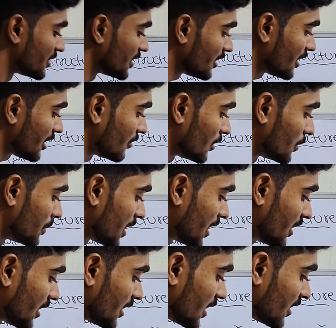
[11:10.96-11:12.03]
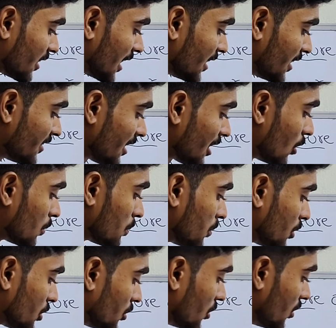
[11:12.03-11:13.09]
then there will be another
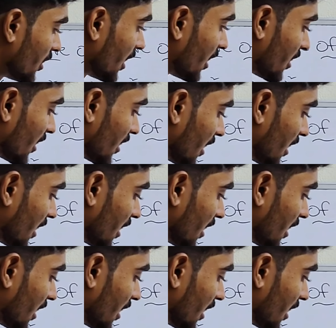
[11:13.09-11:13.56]
output node,